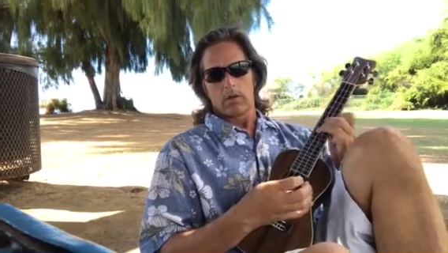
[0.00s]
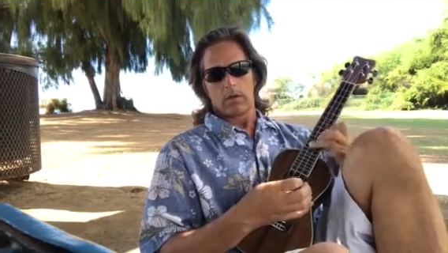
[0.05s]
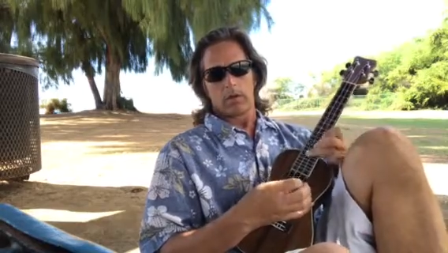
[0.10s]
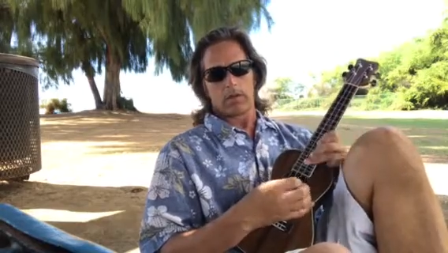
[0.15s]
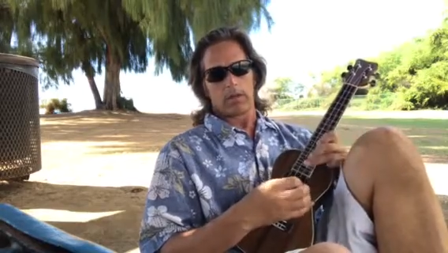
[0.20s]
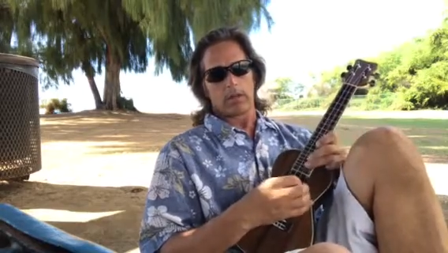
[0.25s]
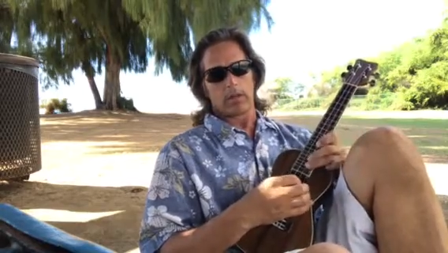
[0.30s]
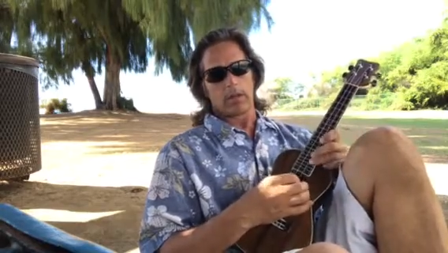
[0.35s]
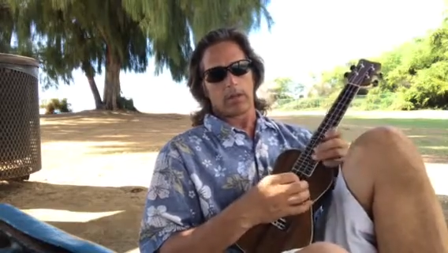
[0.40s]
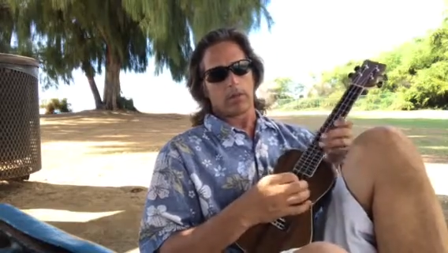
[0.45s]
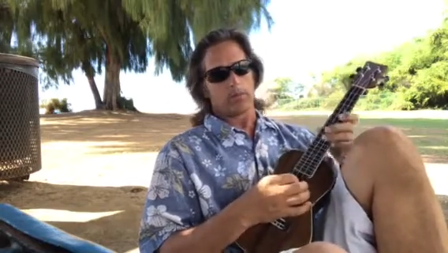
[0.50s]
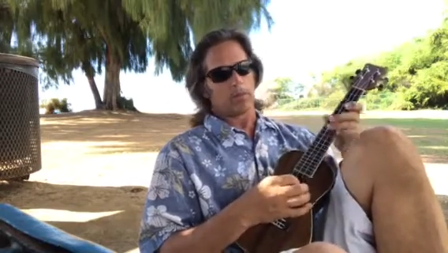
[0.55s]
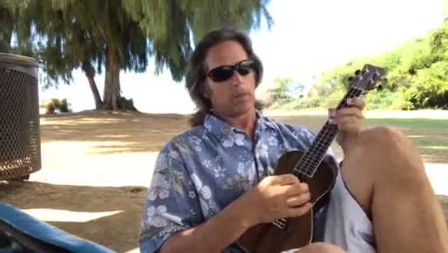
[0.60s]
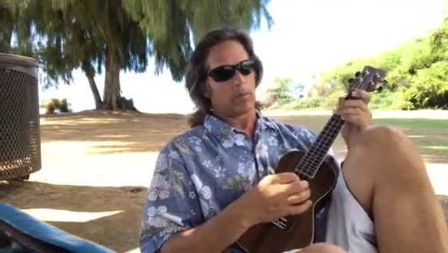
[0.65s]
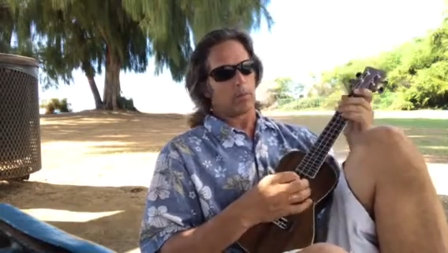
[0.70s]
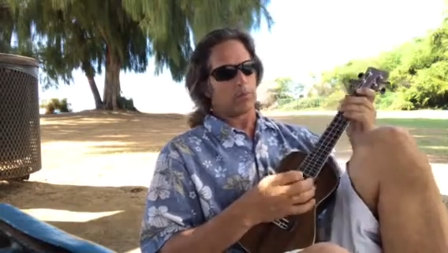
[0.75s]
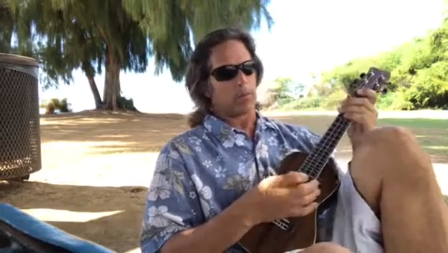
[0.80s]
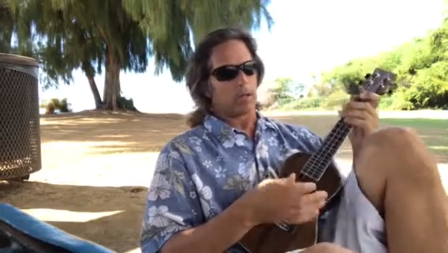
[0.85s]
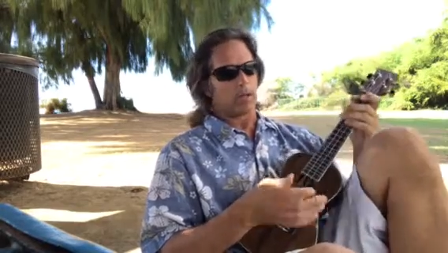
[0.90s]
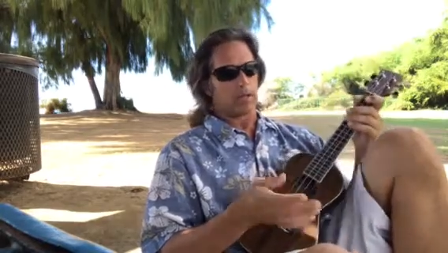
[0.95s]
And then
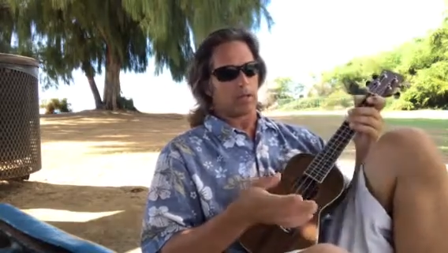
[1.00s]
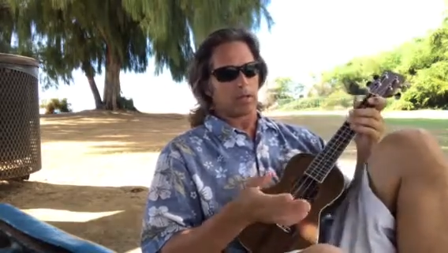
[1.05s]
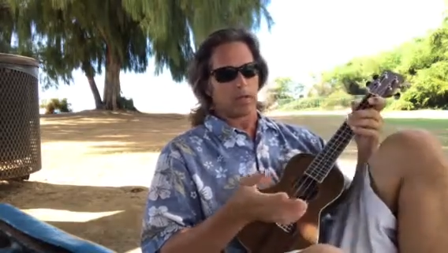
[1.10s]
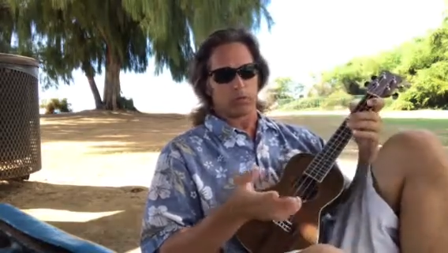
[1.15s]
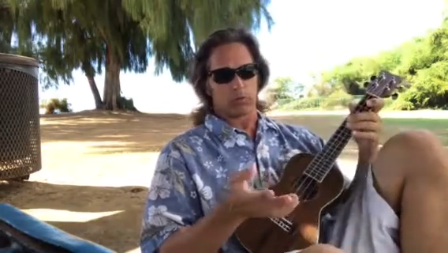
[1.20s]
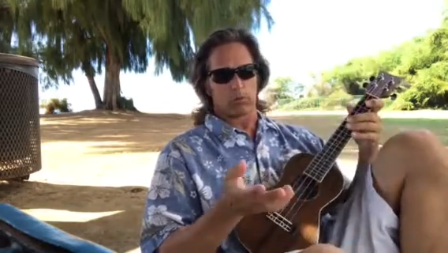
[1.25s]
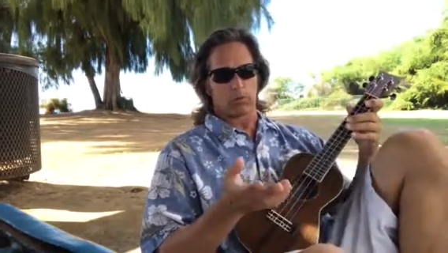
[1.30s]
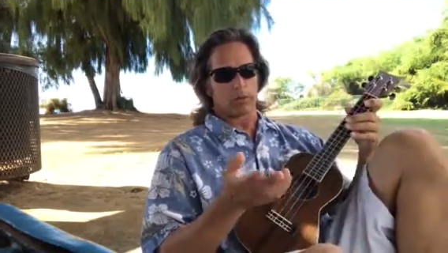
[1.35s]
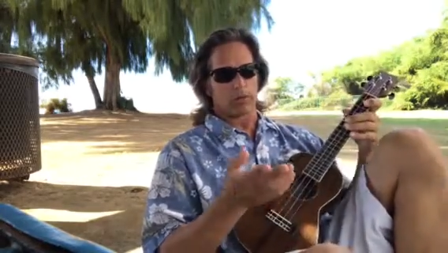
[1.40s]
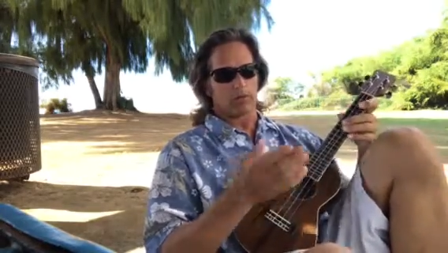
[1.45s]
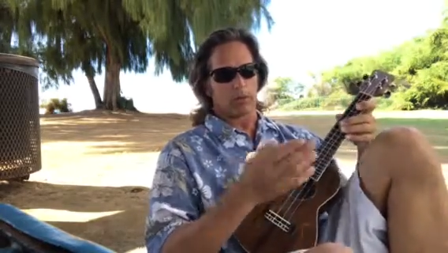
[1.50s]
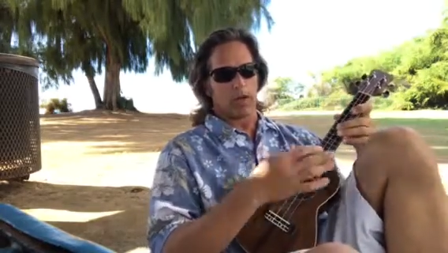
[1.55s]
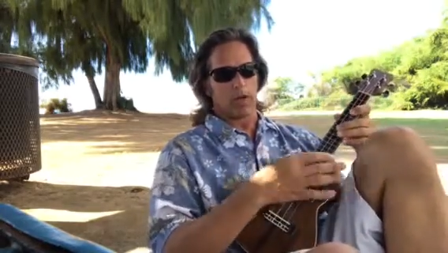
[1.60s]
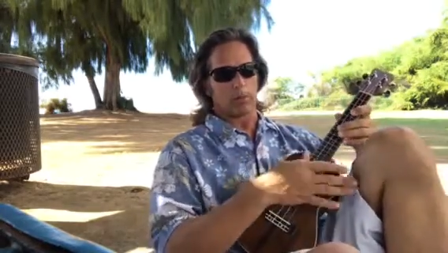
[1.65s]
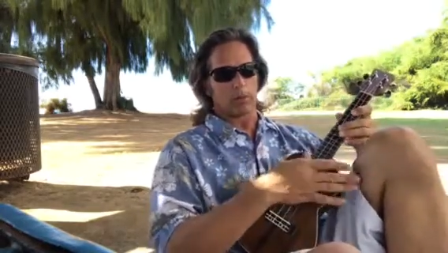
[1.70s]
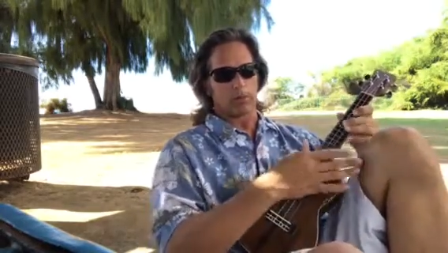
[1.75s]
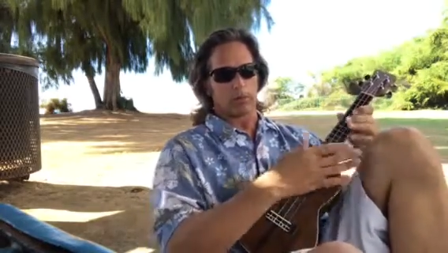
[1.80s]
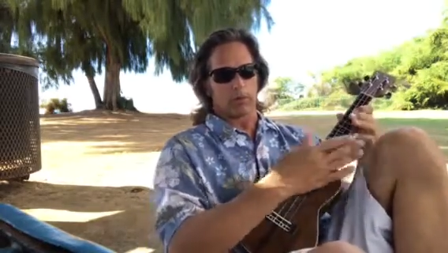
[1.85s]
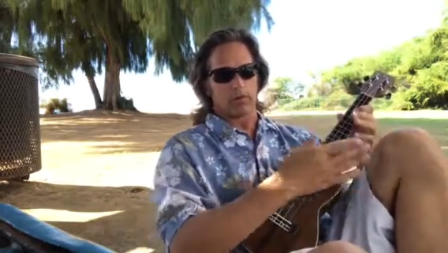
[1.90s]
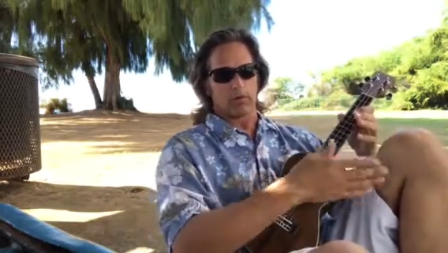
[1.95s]
they played like 3
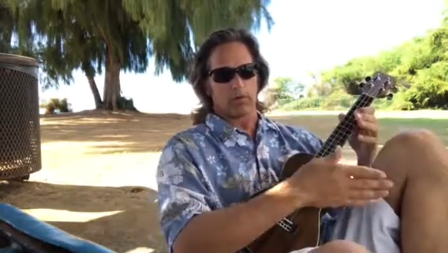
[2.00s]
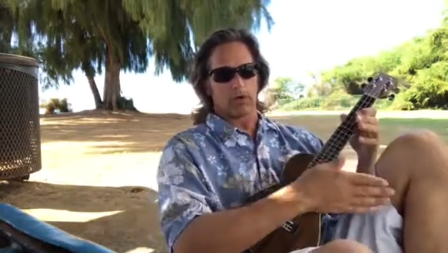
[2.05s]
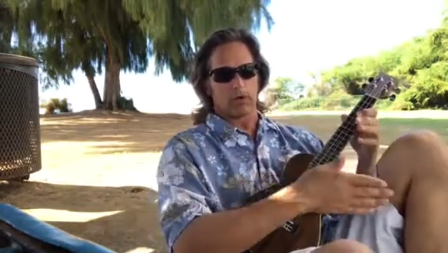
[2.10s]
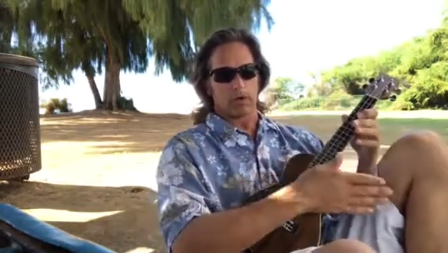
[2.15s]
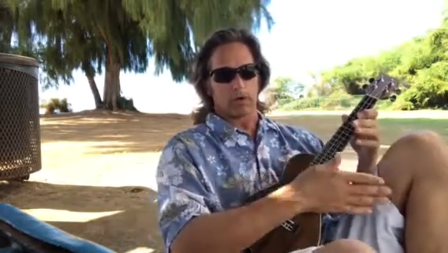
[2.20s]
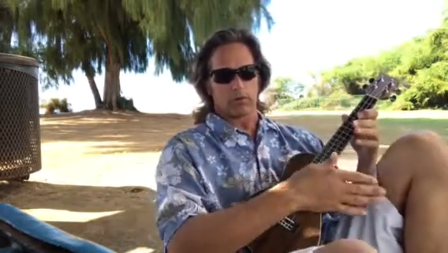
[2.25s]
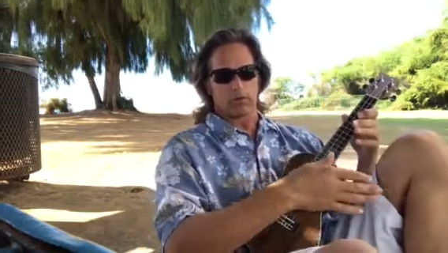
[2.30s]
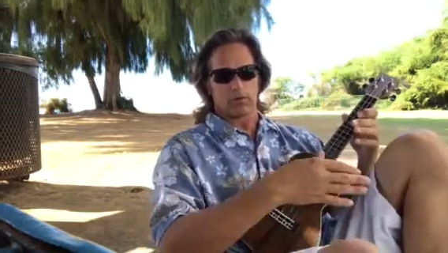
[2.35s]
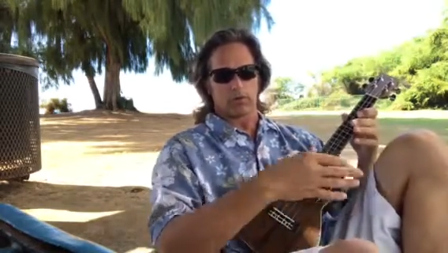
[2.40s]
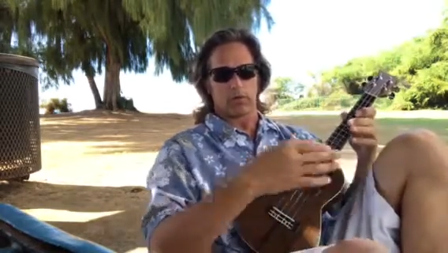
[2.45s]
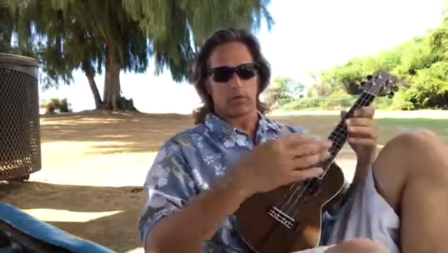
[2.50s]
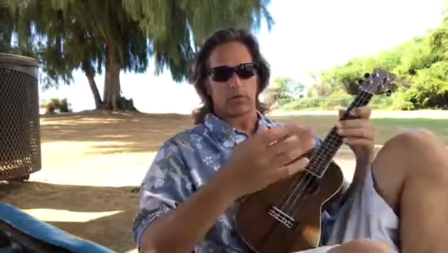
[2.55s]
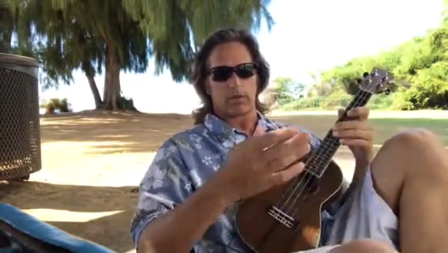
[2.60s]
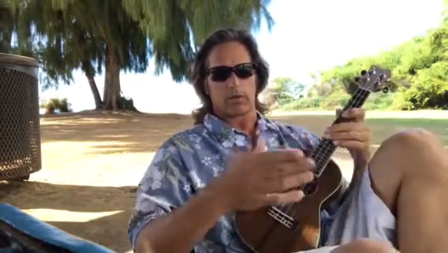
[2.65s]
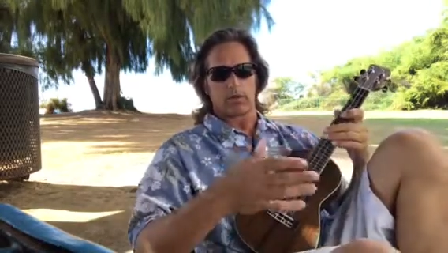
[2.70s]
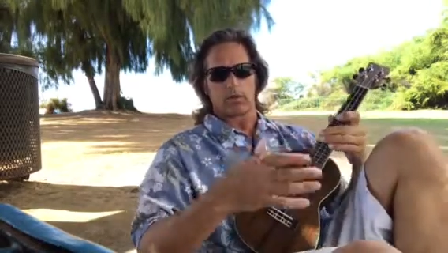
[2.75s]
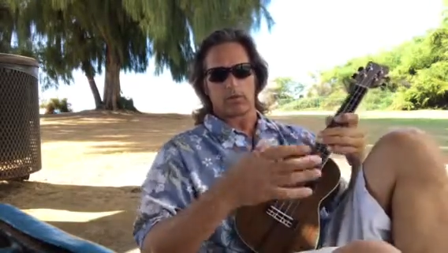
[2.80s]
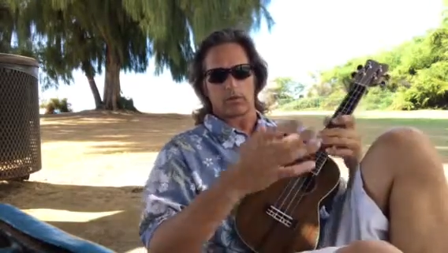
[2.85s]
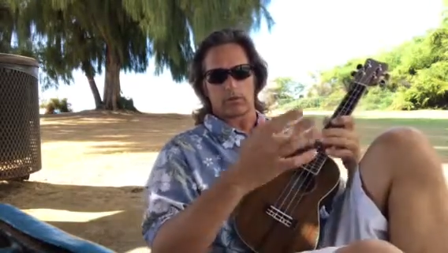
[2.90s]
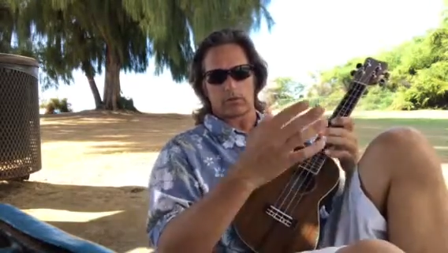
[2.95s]
times in the very intro, and
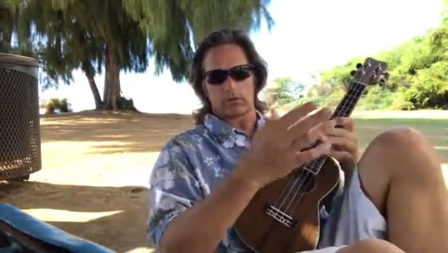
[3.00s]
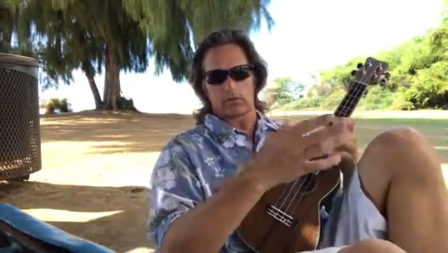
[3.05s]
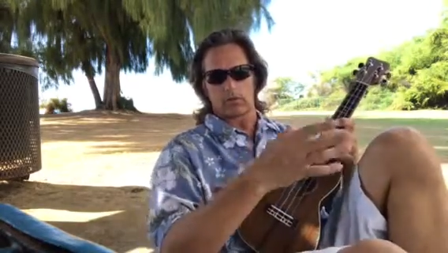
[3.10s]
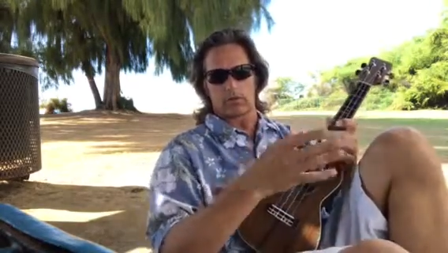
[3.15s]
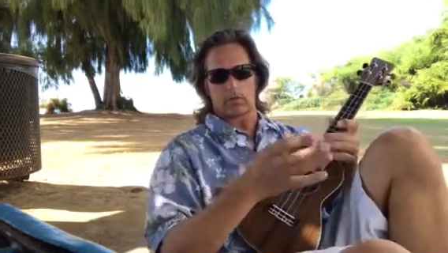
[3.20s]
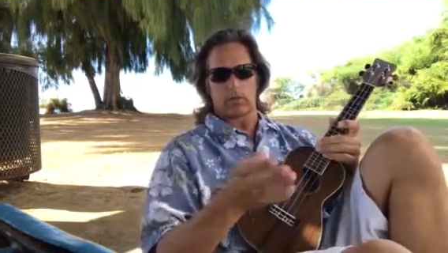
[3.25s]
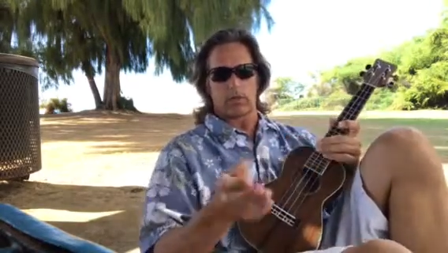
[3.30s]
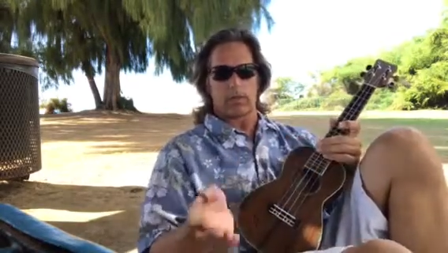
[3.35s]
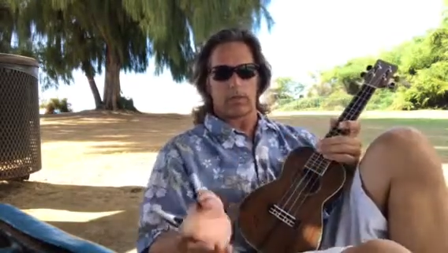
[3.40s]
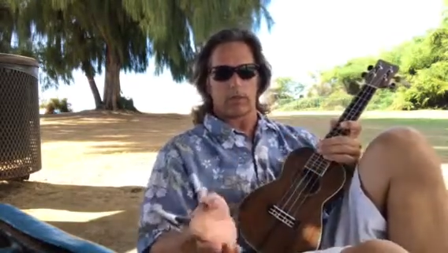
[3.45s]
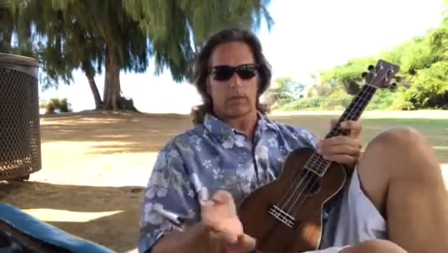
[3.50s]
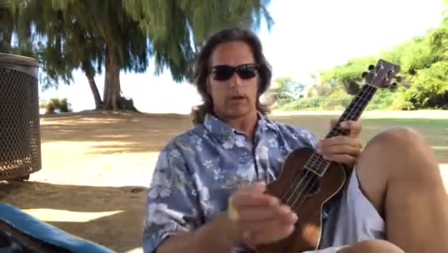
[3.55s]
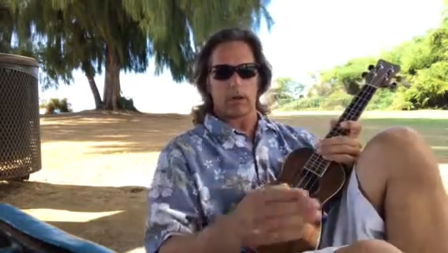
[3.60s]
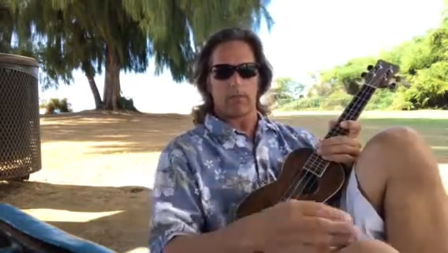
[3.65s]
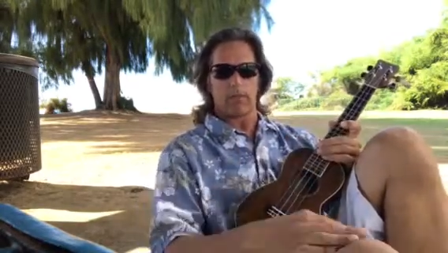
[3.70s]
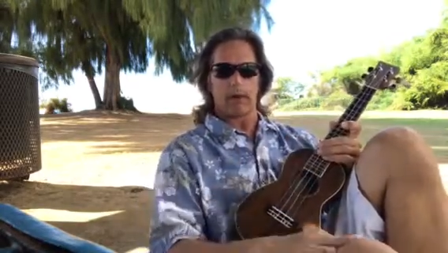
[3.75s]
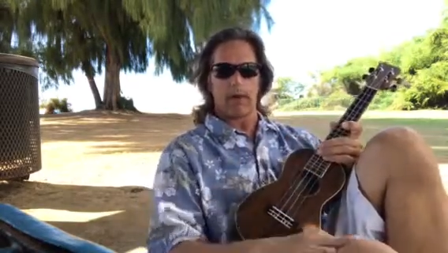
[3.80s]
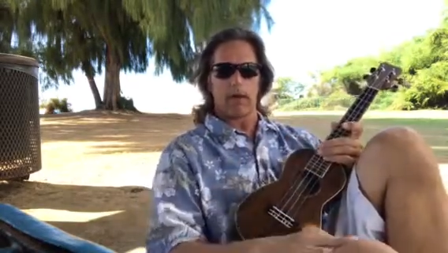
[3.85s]
then when they come